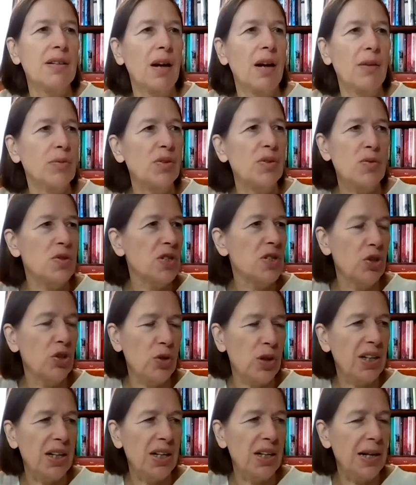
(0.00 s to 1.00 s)
I was
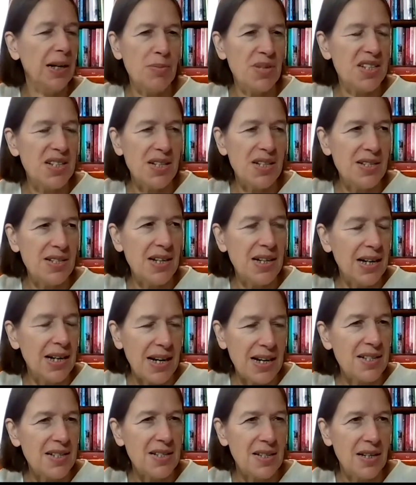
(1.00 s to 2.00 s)
looking at Clem Cisse
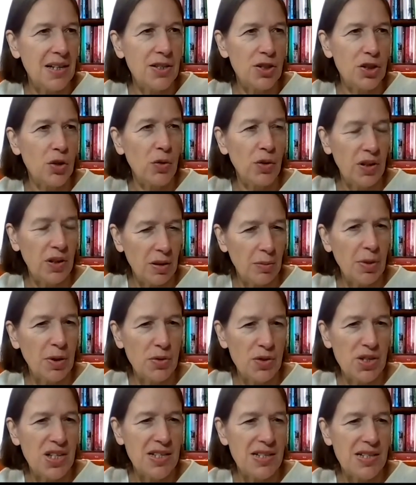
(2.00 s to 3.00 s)
last night, talking
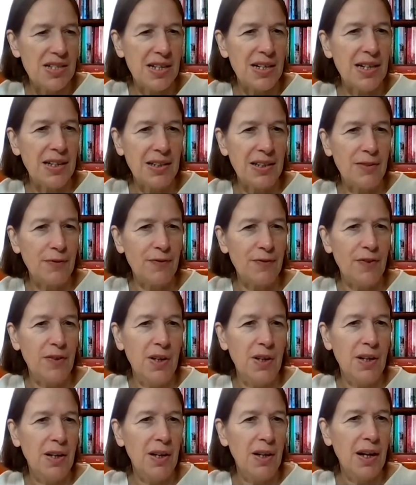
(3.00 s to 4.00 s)
about his life,
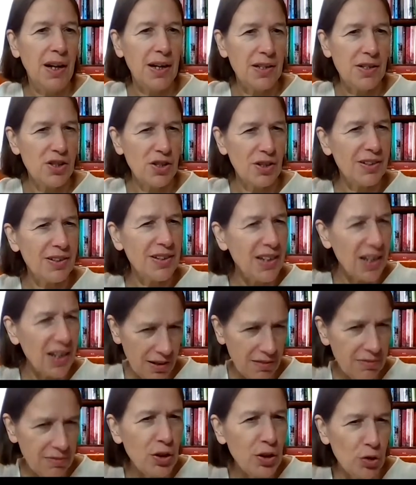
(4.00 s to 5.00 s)
and yeah,
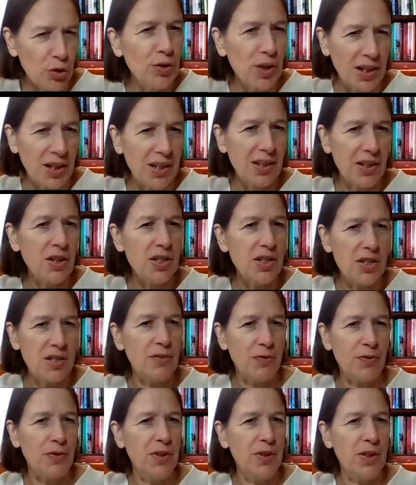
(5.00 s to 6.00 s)
you're right. Lots
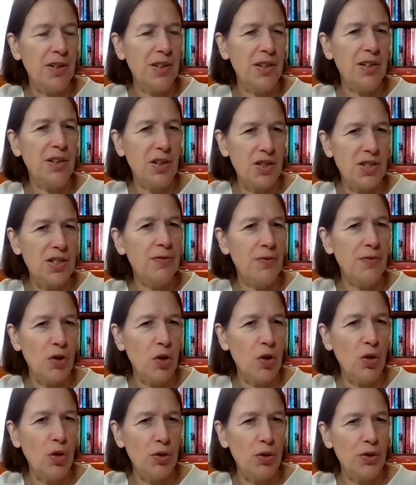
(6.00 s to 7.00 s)
of
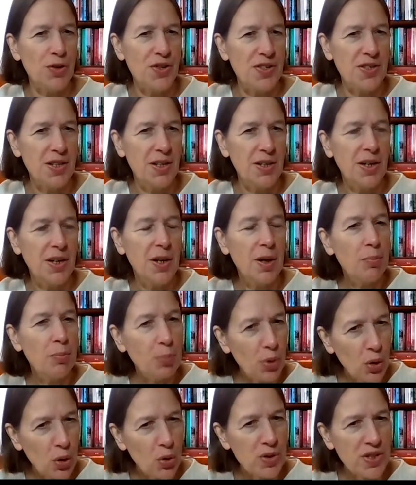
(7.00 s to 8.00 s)
authors
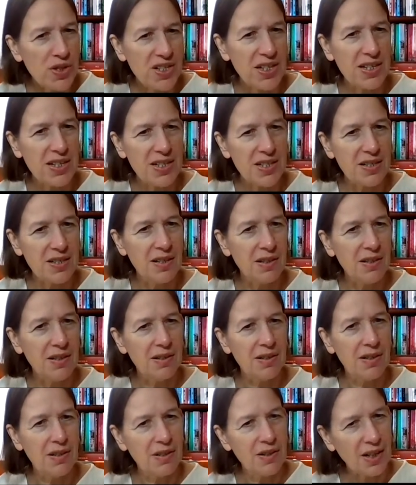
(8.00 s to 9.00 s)
process
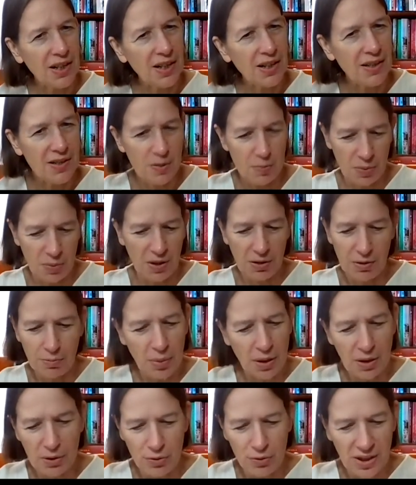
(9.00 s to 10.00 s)
things
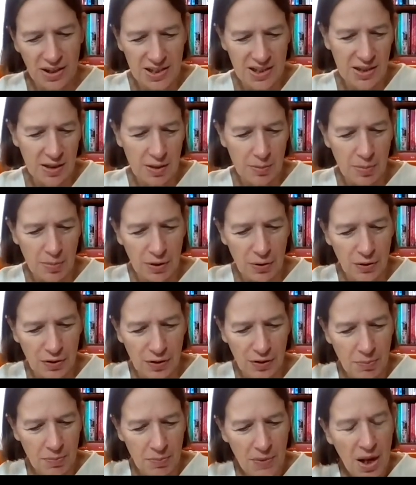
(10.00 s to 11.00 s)
by writing about
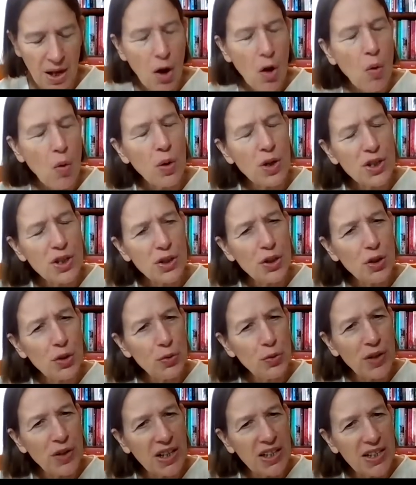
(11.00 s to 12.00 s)
them. What are
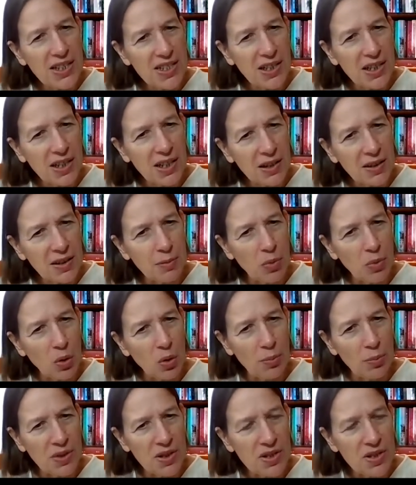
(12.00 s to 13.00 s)
you writing at the
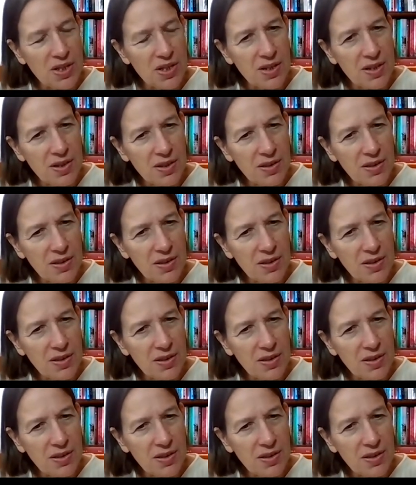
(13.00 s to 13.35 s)
moment?